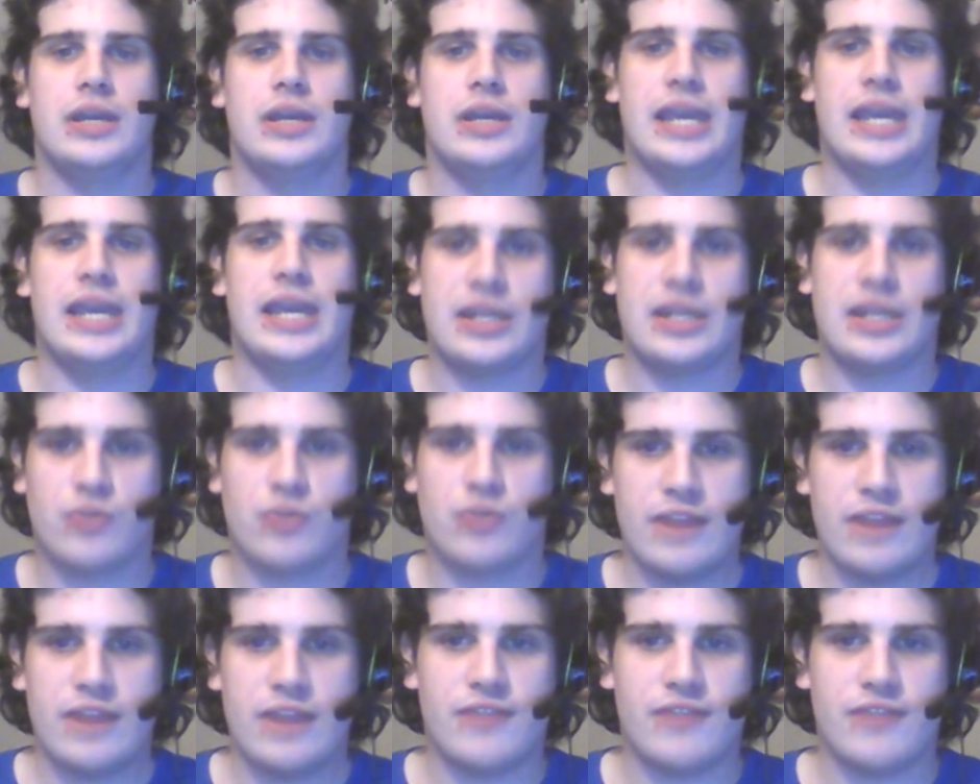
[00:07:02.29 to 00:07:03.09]
And the
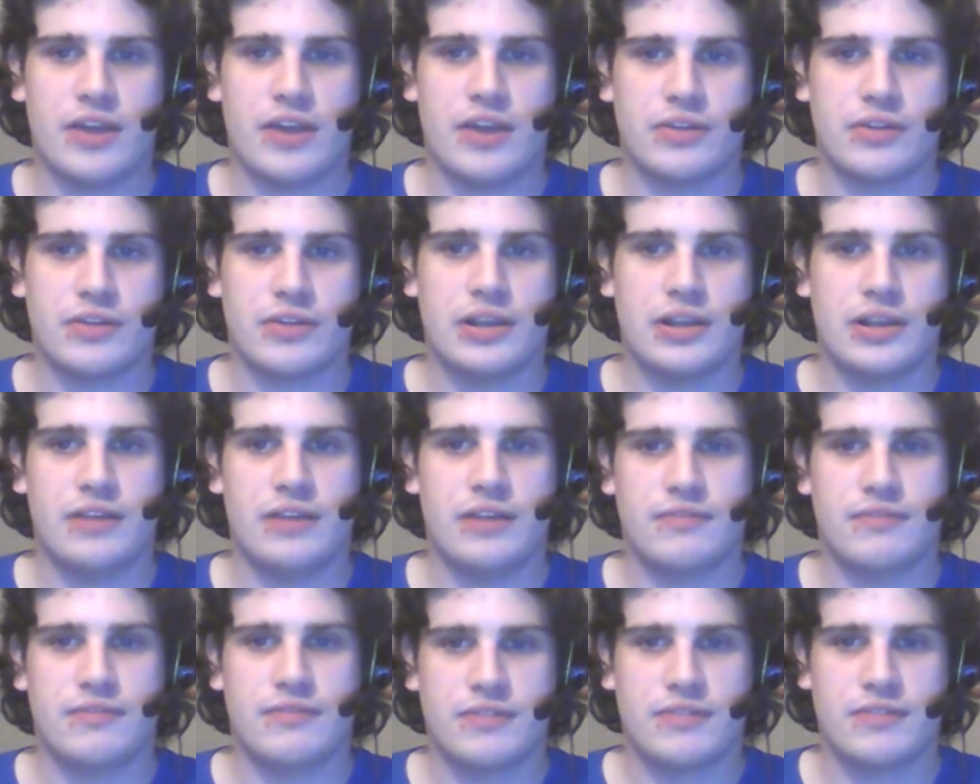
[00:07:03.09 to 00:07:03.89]
grandfathering
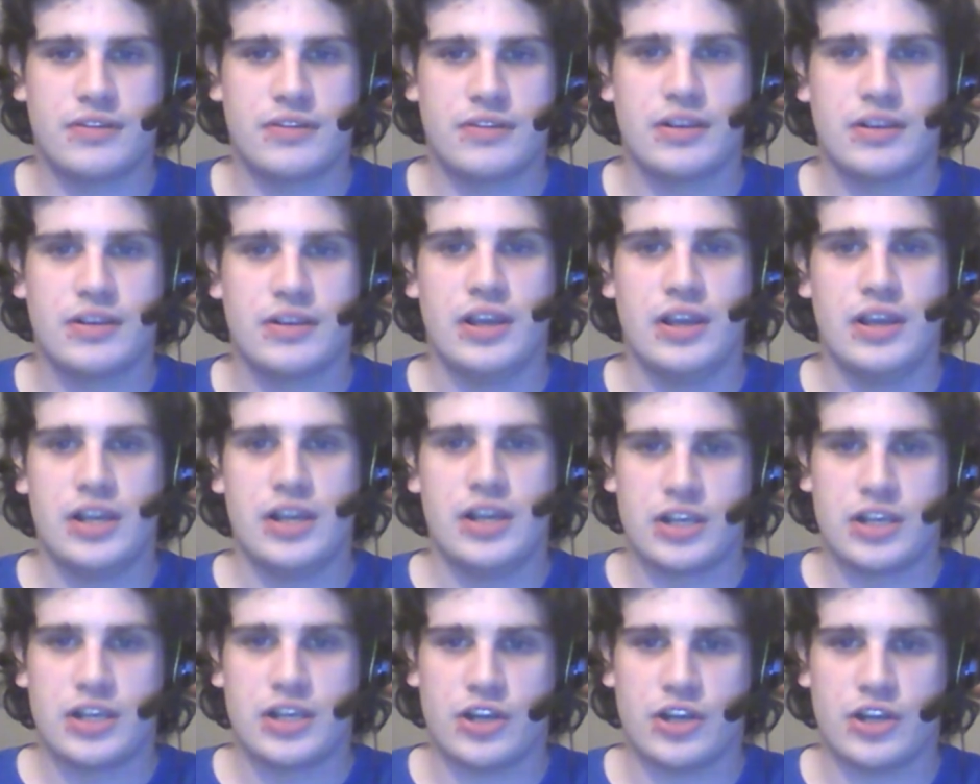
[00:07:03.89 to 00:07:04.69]
of
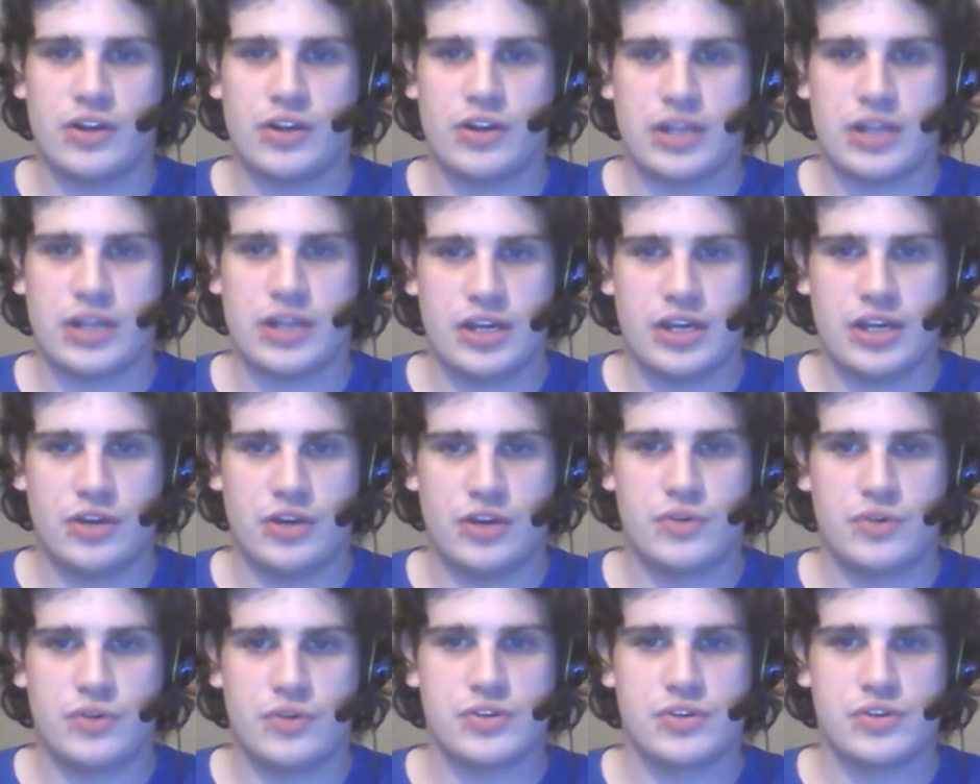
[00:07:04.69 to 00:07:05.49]
current gun
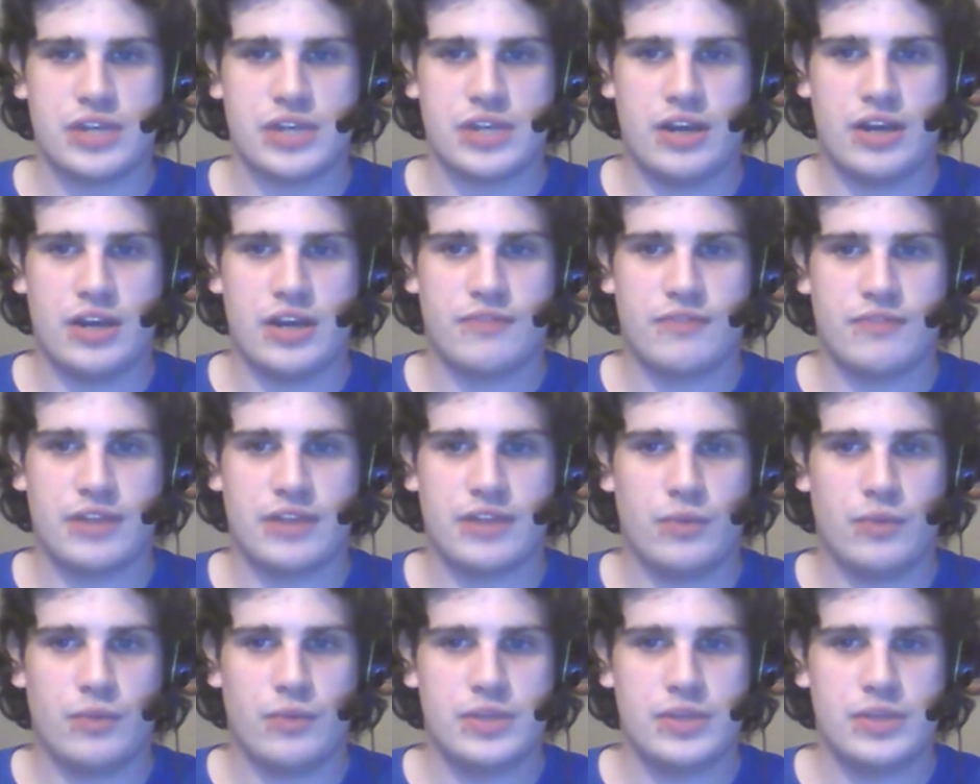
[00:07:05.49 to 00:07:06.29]
owners and offering
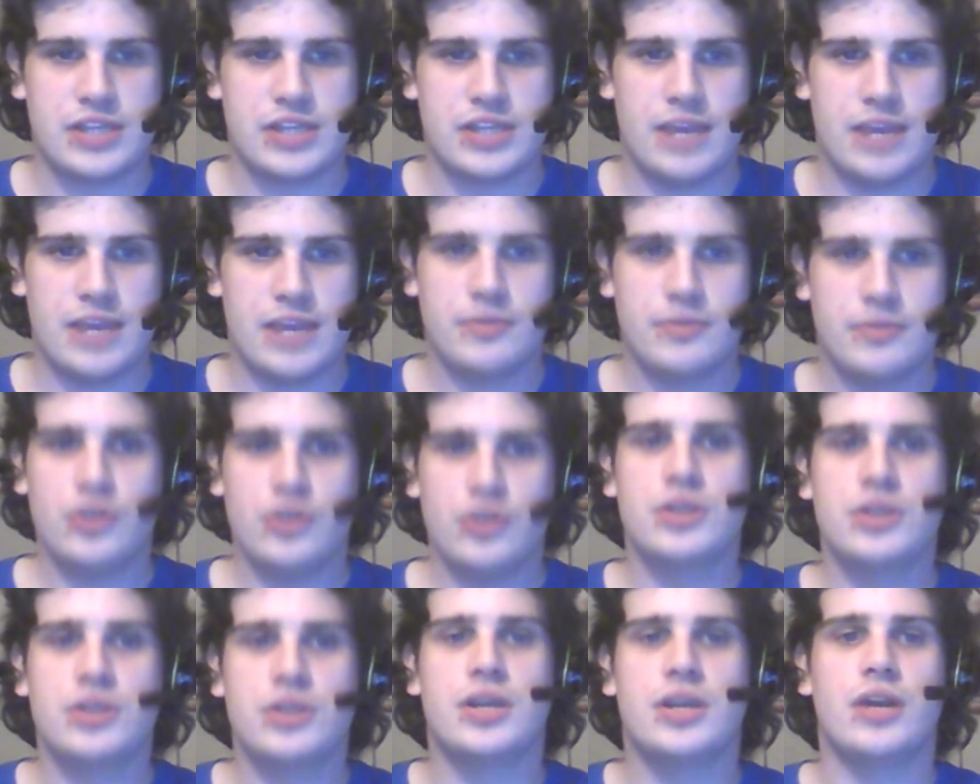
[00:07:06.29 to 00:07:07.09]
a one-time
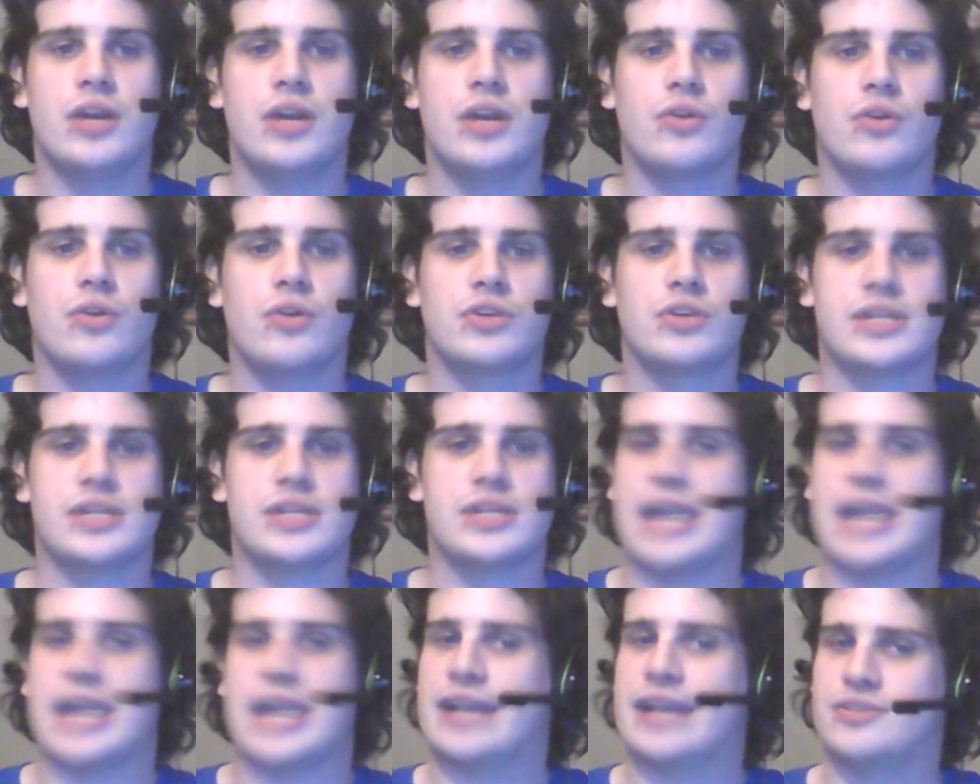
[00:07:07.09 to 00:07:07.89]
good gun owner
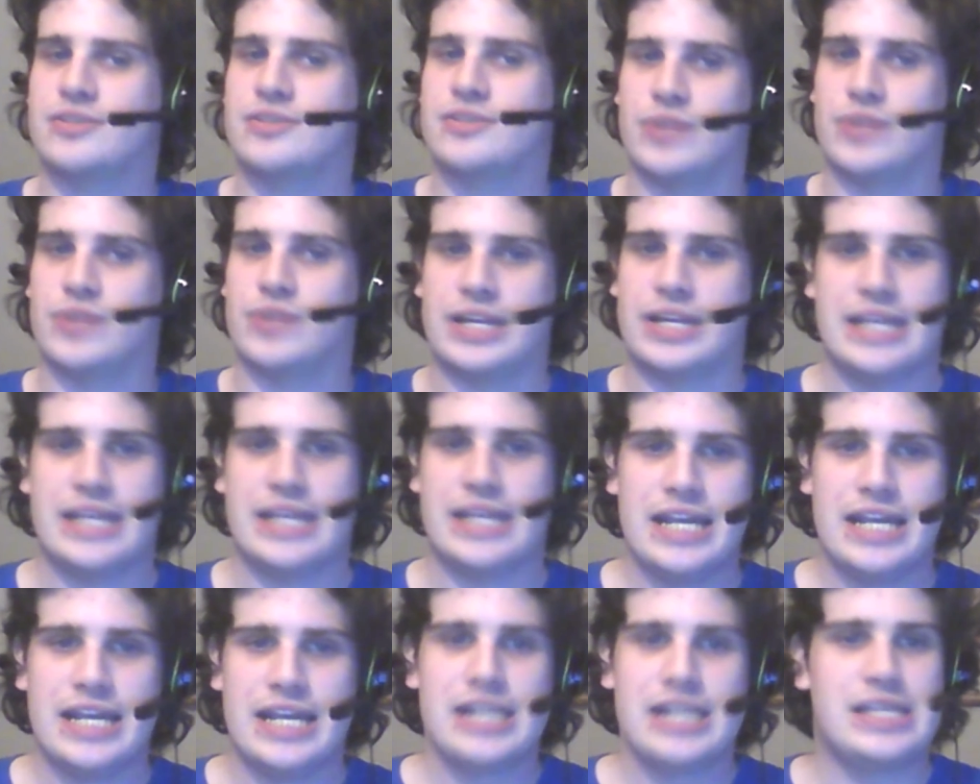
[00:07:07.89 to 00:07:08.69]
tax credit.
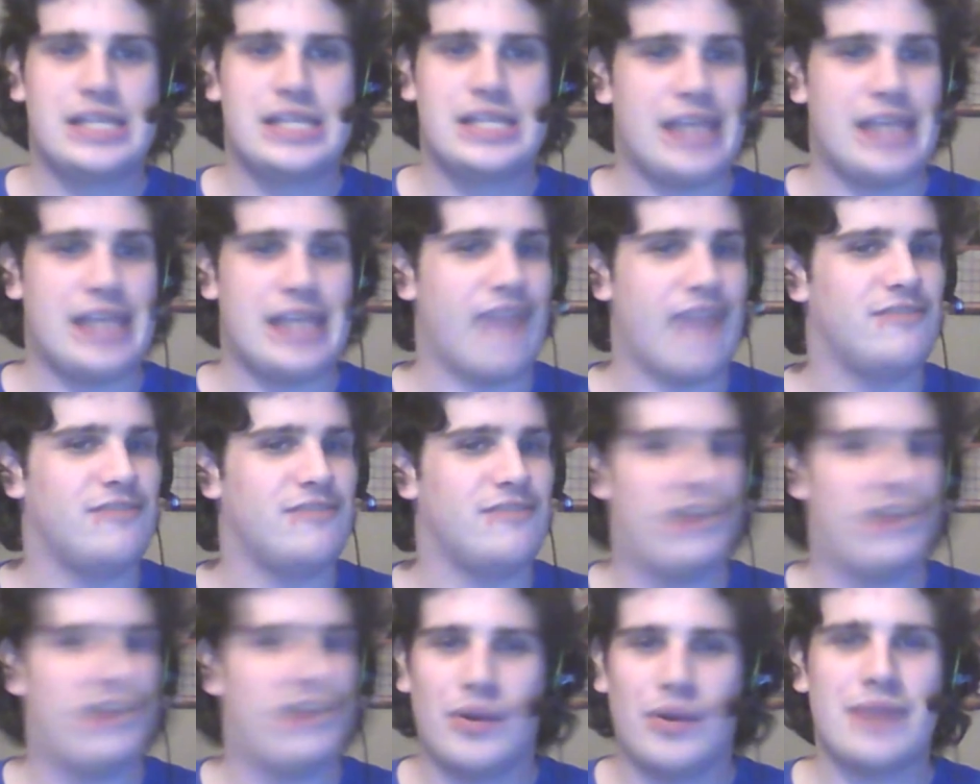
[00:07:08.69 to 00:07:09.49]
They have
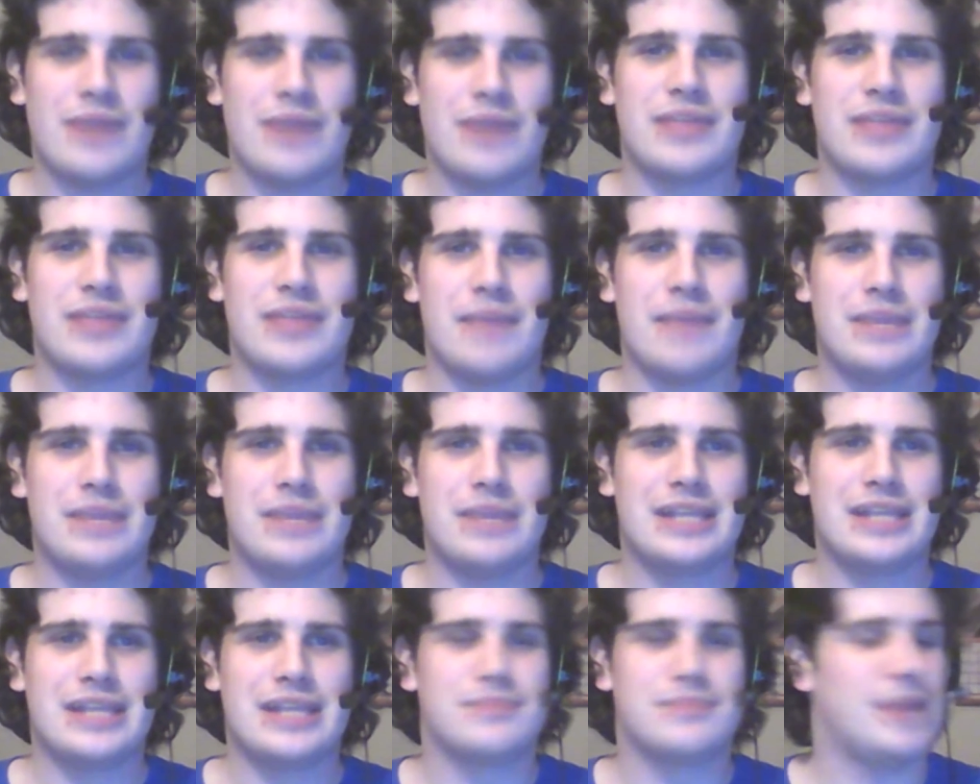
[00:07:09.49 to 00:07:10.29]
no idea what that
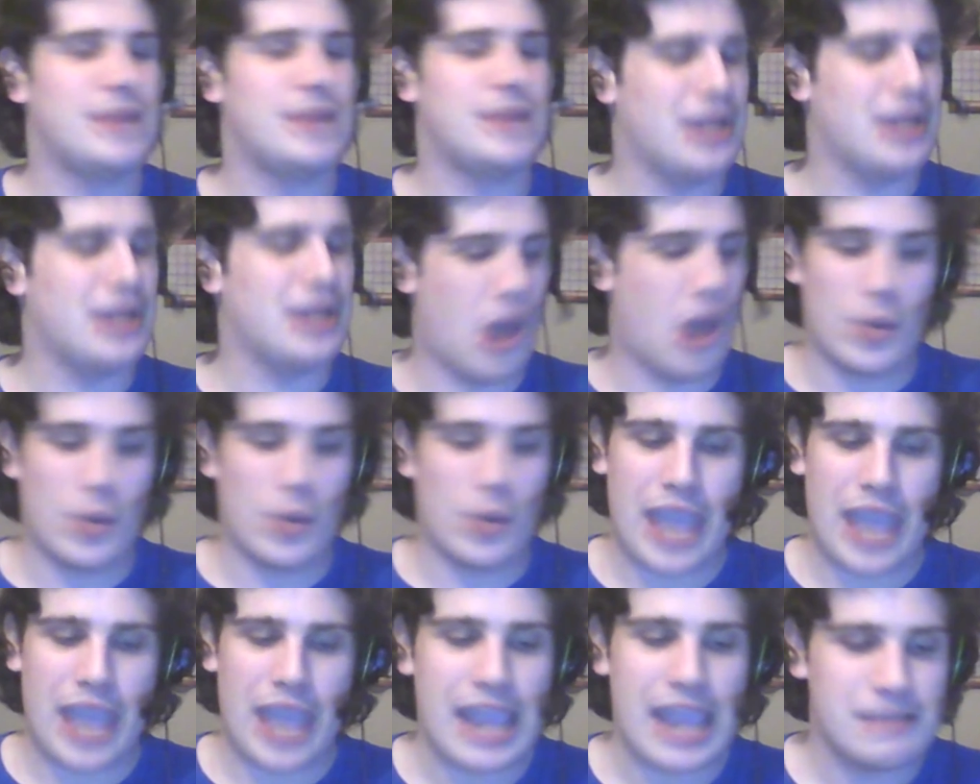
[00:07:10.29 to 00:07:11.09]
means, but
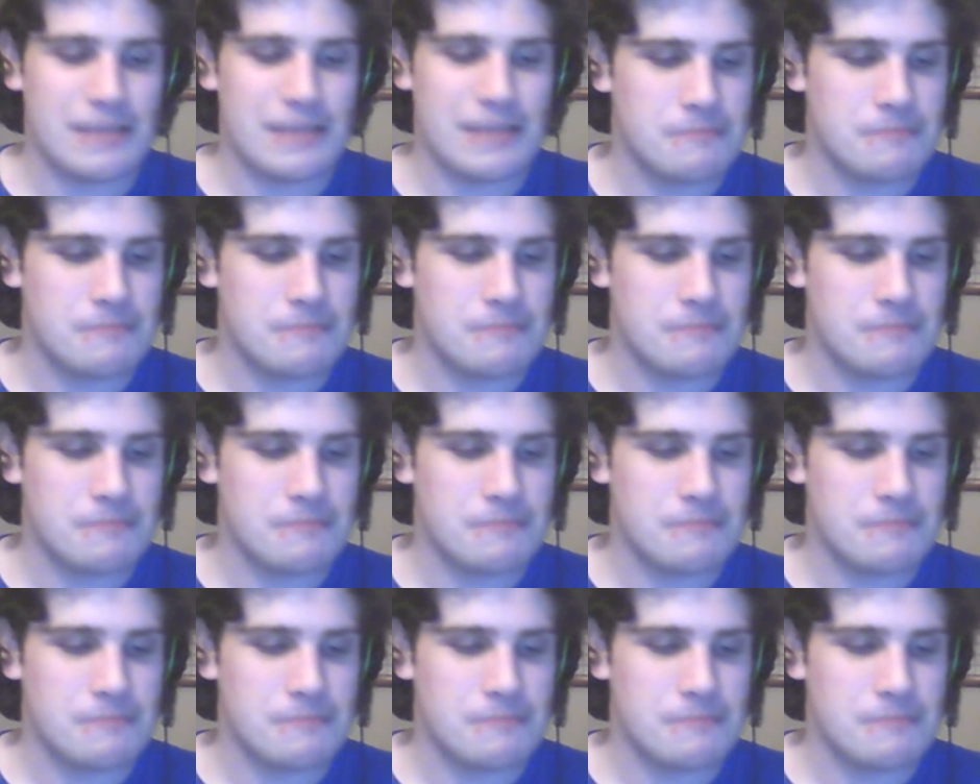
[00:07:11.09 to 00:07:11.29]
okay.